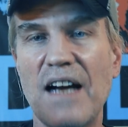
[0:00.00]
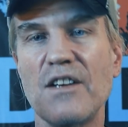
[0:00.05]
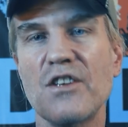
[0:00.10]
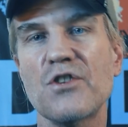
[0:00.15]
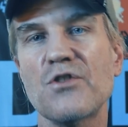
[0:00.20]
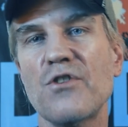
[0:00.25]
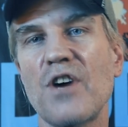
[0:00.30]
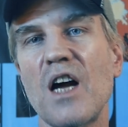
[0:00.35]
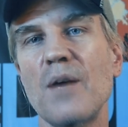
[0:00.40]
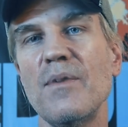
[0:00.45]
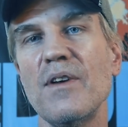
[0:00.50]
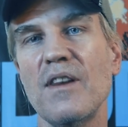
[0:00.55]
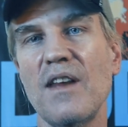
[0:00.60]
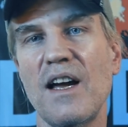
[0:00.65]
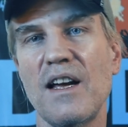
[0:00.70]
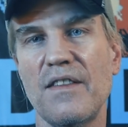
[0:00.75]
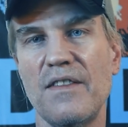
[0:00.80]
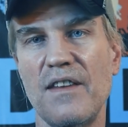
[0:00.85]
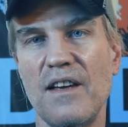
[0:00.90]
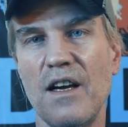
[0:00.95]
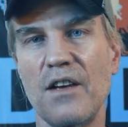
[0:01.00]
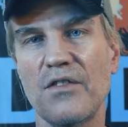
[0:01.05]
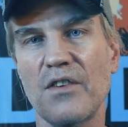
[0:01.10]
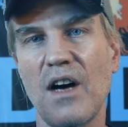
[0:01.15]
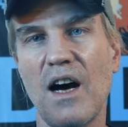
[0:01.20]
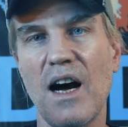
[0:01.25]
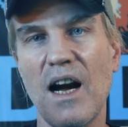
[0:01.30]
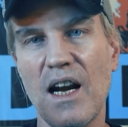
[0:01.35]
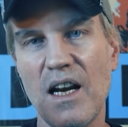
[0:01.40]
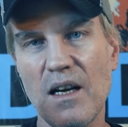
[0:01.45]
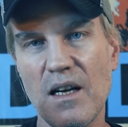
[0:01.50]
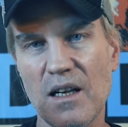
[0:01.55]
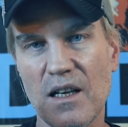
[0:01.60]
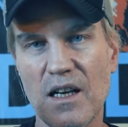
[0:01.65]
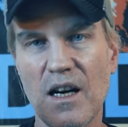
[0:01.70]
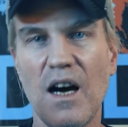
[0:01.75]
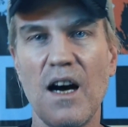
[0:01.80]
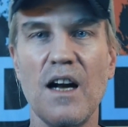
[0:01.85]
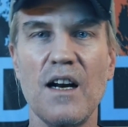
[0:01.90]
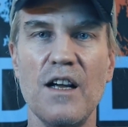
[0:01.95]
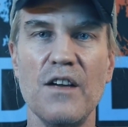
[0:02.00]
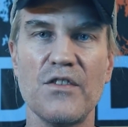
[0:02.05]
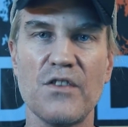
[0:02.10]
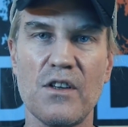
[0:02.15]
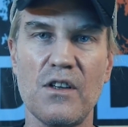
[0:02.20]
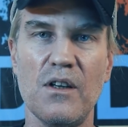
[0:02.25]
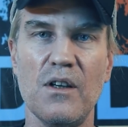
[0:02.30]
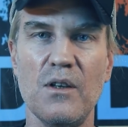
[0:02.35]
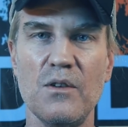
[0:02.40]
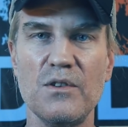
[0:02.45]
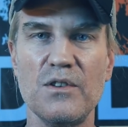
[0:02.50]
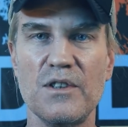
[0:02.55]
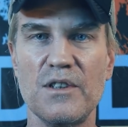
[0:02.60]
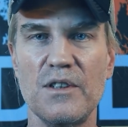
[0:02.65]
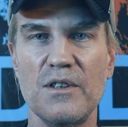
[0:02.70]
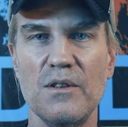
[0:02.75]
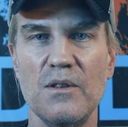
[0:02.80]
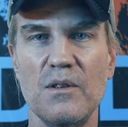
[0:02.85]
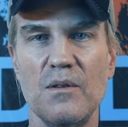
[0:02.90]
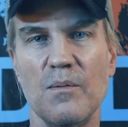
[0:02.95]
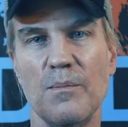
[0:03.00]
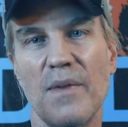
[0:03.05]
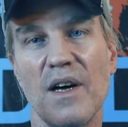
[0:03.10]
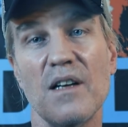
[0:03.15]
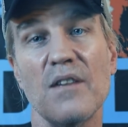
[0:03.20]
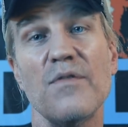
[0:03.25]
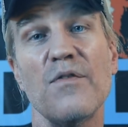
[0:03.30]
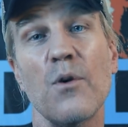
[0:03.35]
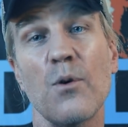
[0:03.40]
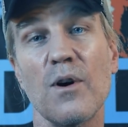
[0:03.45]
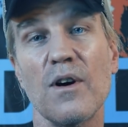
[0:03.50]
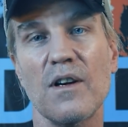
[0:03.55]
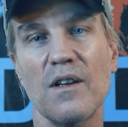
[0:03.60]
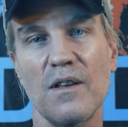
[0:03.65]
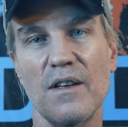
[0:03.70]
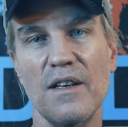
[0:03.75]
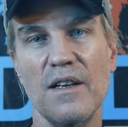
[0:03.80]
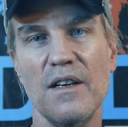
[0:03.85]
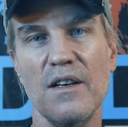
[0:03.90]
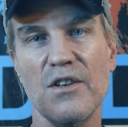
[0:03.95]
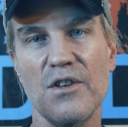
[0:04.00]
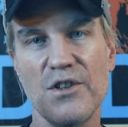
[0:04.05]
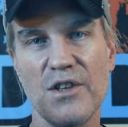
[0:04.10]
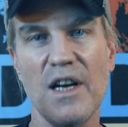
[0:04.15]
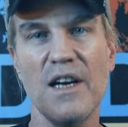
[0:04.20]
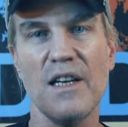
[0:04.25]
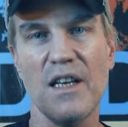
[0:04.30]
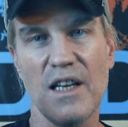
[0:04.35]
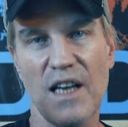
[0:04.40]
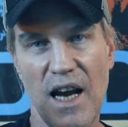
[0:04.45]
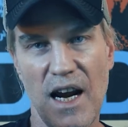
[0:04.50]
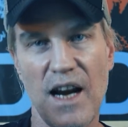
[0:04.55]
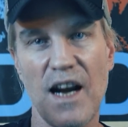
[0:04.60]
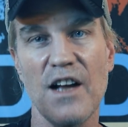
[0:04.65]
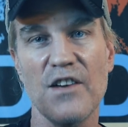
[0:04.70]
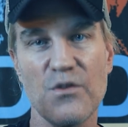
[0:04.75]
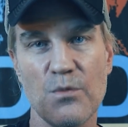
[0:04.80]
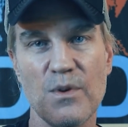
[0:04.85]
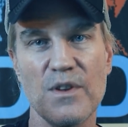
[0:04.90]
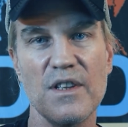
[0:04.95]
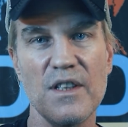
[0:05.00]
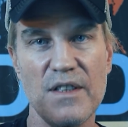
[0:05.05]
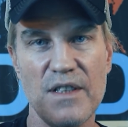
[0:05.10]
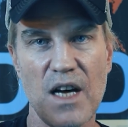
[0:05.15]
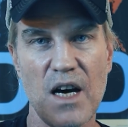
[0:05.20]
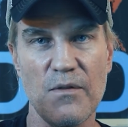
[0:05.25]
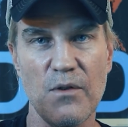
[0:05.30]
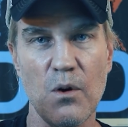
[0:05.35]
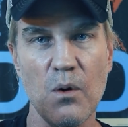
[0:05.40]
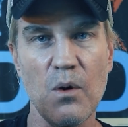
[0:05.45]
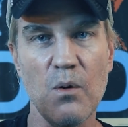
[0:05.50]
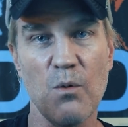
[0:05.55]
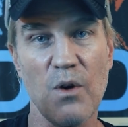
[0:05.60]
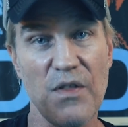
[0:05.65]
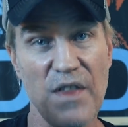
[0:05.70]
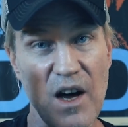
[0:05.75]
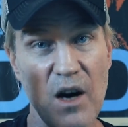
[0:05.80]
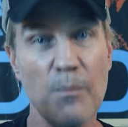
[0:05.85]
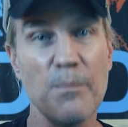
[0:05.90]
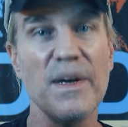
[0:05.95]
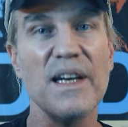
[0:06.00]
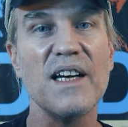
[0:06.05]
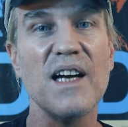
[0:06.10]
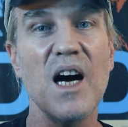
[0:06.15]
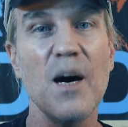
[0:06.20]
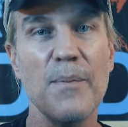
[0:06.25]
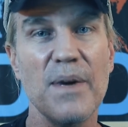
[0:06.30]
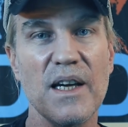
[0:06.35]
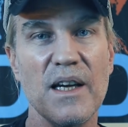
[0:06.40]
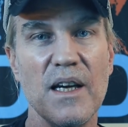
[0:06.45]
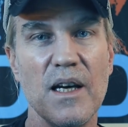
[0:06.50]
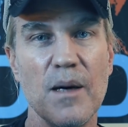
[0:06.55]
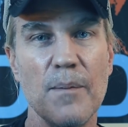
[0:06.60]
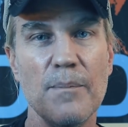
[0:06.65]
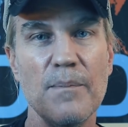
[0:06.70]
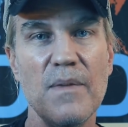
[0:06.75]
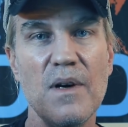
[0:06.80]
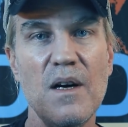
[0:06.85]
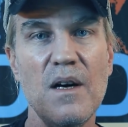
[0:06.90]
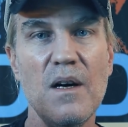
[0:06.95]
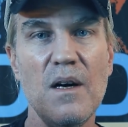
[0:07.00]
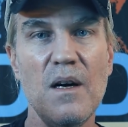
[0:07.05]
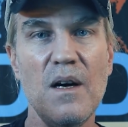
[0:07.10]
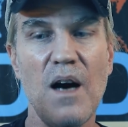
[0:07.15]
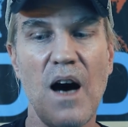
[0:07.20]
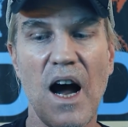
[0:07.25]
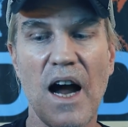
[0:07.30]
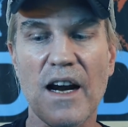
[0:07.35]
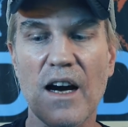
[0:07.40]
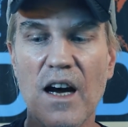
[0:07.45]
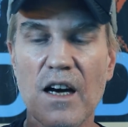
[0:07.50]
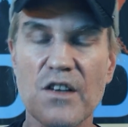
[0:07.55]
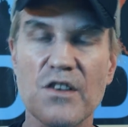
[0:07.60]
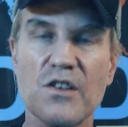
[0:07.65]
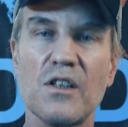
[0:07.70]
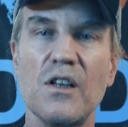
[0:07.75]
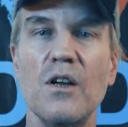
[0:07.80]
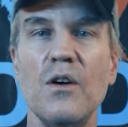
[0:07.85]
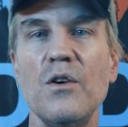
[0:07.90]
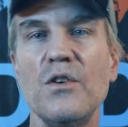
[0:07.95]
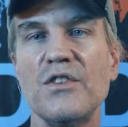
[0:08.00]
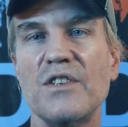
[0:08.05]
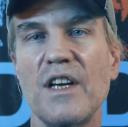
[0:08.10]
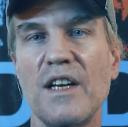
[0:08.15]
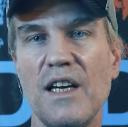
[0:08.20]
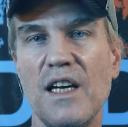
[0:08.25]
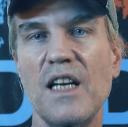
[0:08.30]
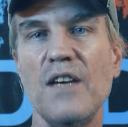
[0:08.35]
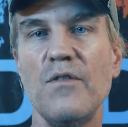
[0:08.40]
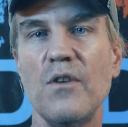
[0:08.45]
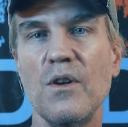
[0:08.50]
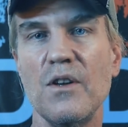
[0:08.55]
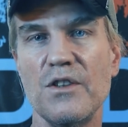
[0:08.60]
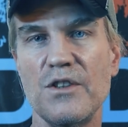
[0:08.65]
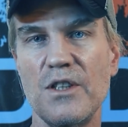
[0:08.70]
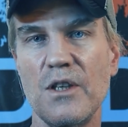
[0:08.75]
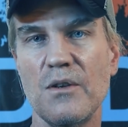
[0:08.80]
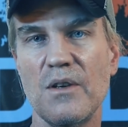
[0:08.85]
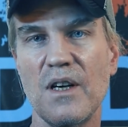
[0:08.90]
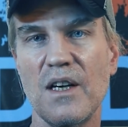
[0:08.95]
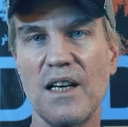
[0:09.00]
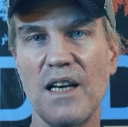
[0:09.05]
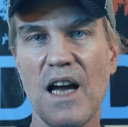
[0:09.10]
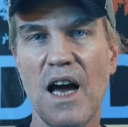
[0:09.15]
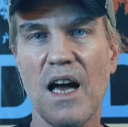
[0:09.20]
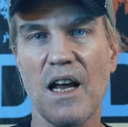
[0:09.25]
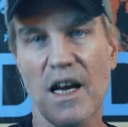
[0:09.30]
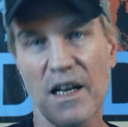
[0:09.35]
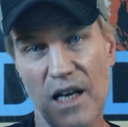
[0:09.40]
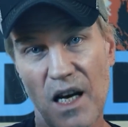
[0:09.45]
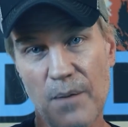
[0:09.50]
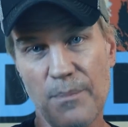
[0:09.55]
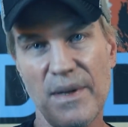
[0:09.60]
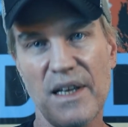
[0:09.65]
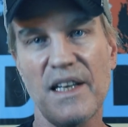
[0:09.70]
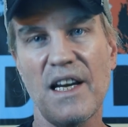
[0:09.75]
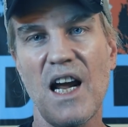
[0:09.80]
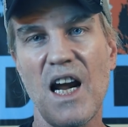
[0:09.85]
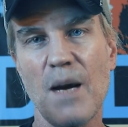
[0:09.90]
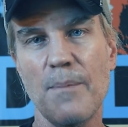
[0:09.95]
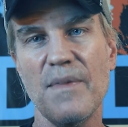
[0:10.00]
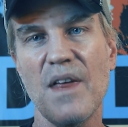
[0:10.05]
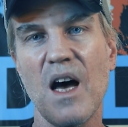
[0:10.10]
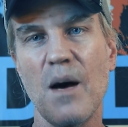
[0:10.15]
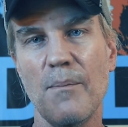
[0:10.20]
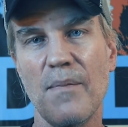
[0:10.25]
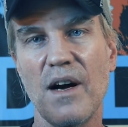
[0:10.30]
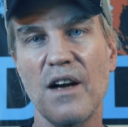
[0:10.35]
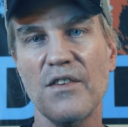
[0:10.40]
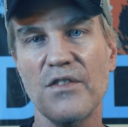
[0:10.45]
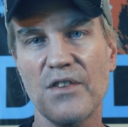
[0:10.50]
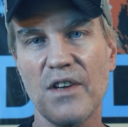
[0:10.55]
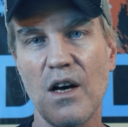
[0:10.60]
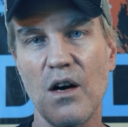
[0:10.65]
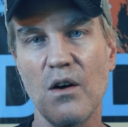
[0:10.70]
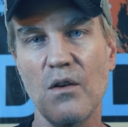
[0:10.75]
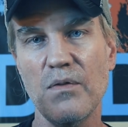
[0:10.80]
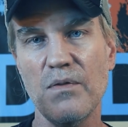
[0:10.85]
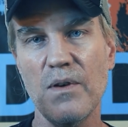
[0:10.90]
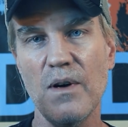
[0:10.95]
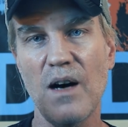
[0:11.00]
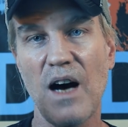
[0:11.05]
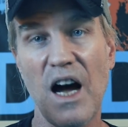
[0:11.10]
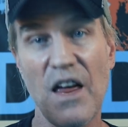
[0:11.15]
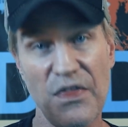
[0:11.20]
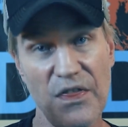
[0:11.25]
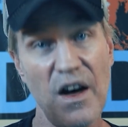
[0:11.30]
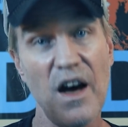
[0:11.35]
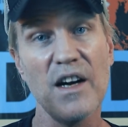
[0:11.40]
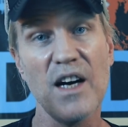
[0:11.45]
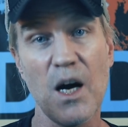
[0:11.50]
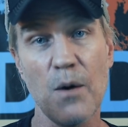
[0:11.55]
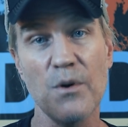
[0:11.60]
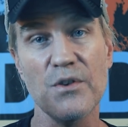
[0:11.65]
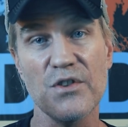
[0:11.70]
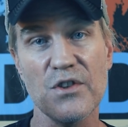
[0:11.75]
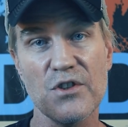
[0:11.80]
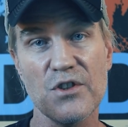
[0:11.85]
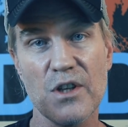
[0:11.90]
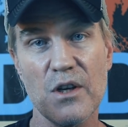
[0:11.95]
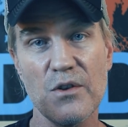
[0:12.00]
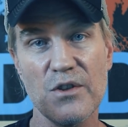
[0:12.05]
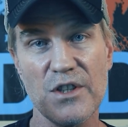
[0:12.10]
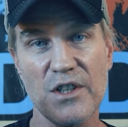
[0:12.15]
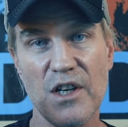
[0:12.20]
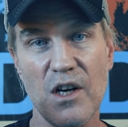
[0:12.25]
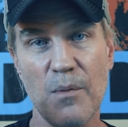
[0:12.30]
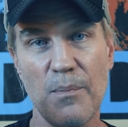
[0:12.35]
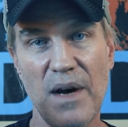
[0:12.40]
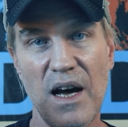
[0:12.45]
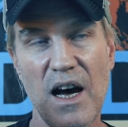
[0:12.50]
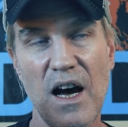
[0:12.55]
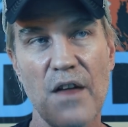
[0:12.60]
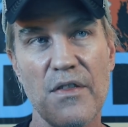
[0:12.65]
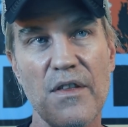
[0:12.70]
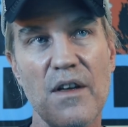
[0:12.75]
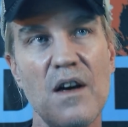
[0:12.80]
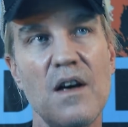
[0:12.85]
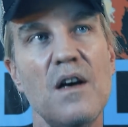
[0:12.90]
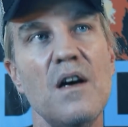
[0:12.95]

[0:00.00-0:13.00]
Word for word: I describe it like this I got as close to metaphorically shaking hands with the devil without becoming him. I got as close to evil as you can get, and I became that myself. I thought I was a sociopath.